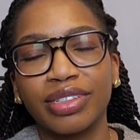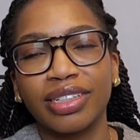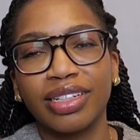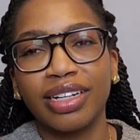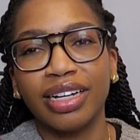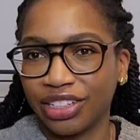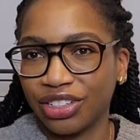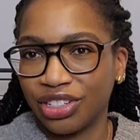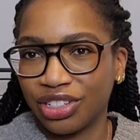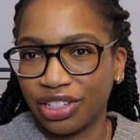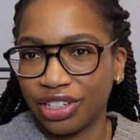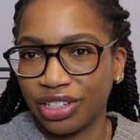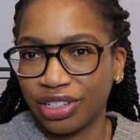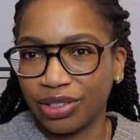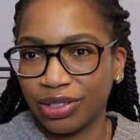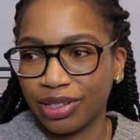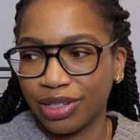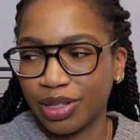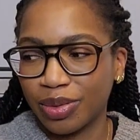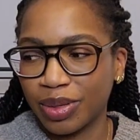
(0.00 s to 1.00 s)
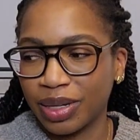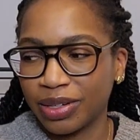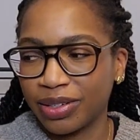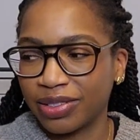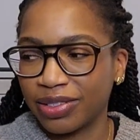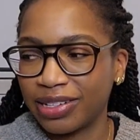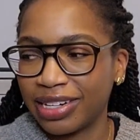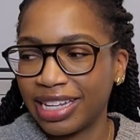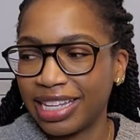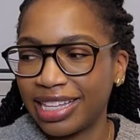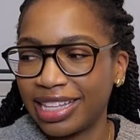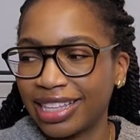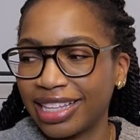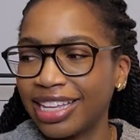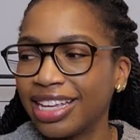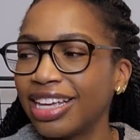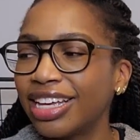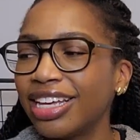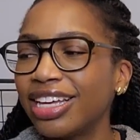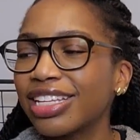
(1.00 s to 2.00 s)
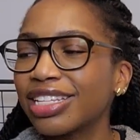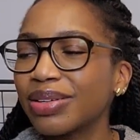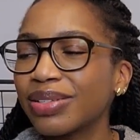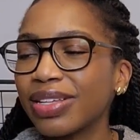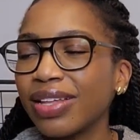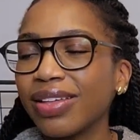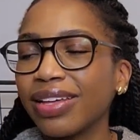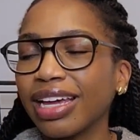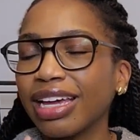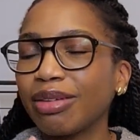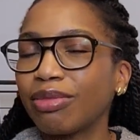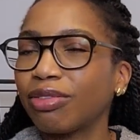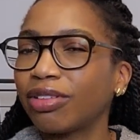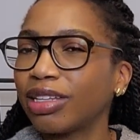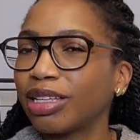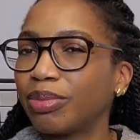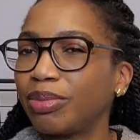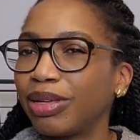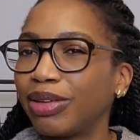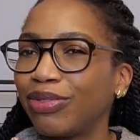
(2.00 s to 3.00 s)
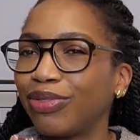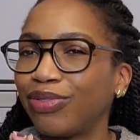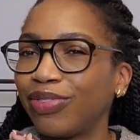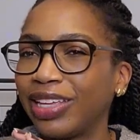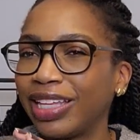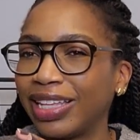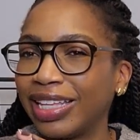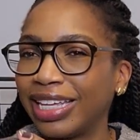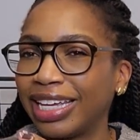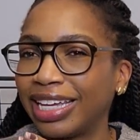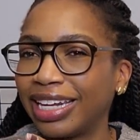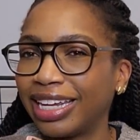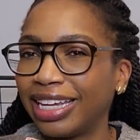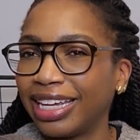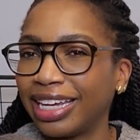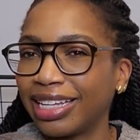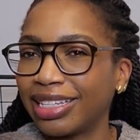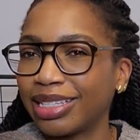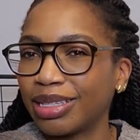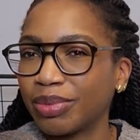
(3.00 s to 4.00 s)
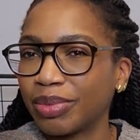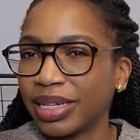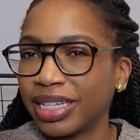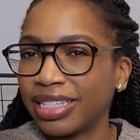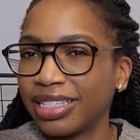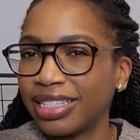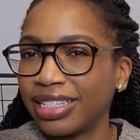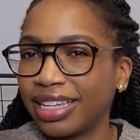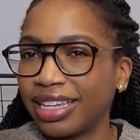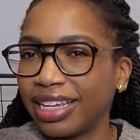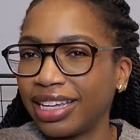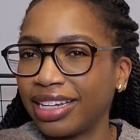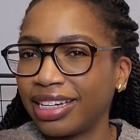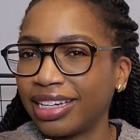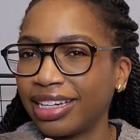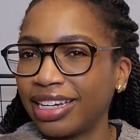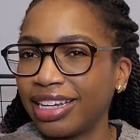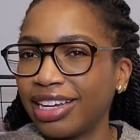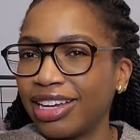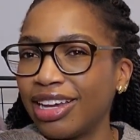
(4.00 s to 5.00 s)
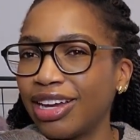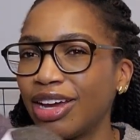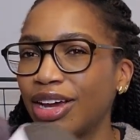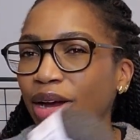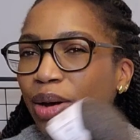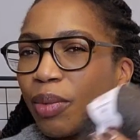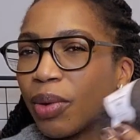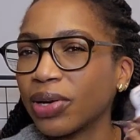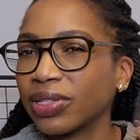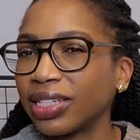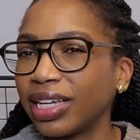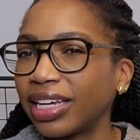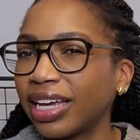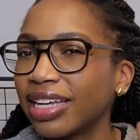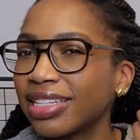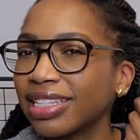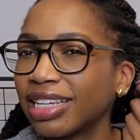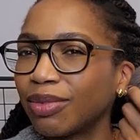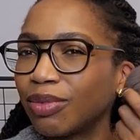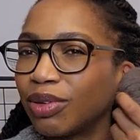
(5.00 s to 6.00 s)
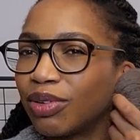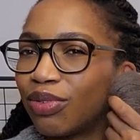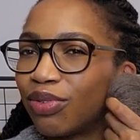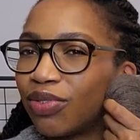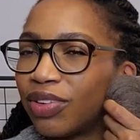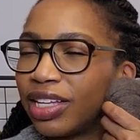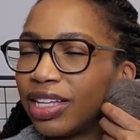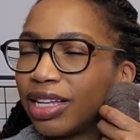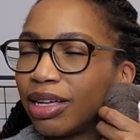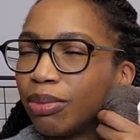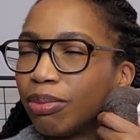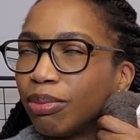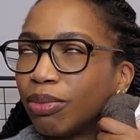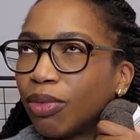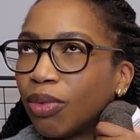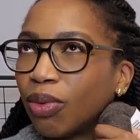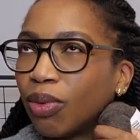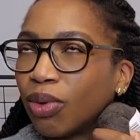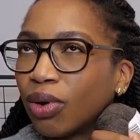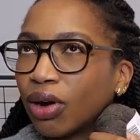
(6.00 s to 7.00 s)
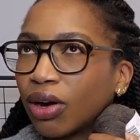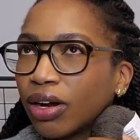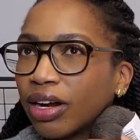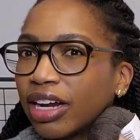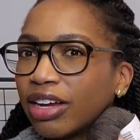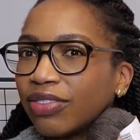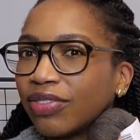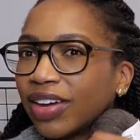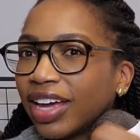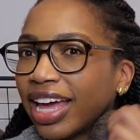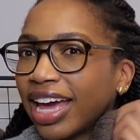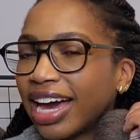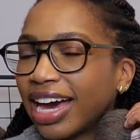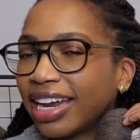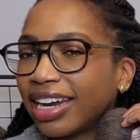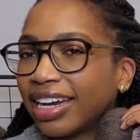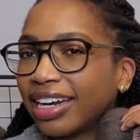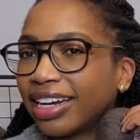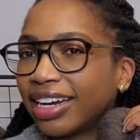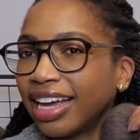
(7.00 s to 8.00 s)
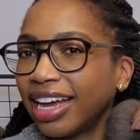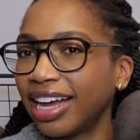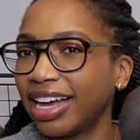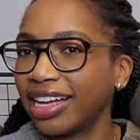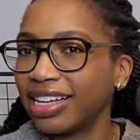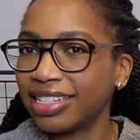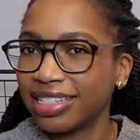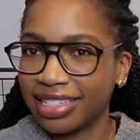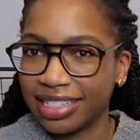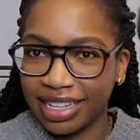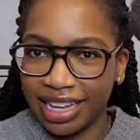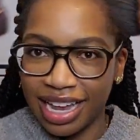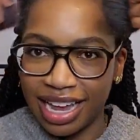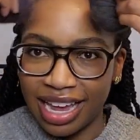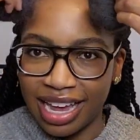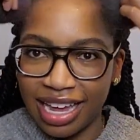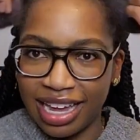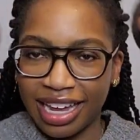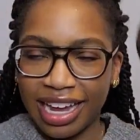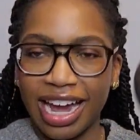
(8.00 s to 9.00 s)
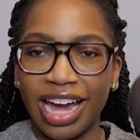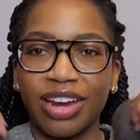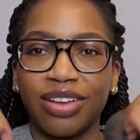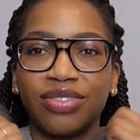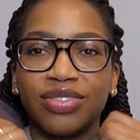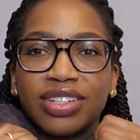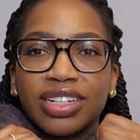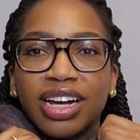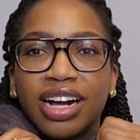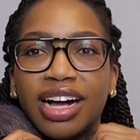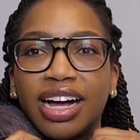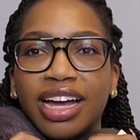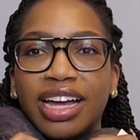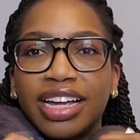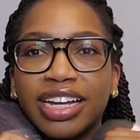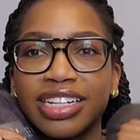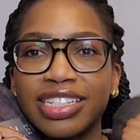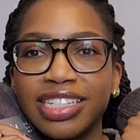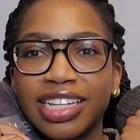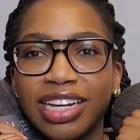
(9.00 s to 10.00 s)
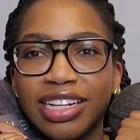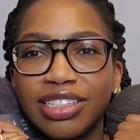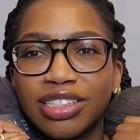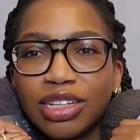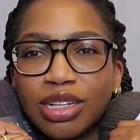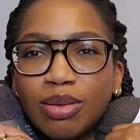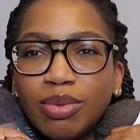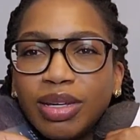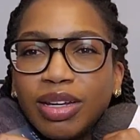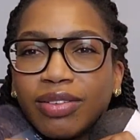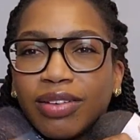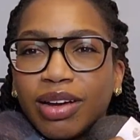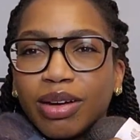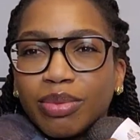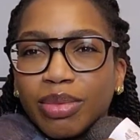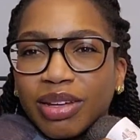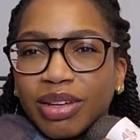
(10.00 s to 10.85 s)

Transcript: a shirt or a sweater underneath. So it's not like I'd really be feeling it against my skin. Whereas I guess I would feel it more if I had it as a kind of tie, because then it's going to be around my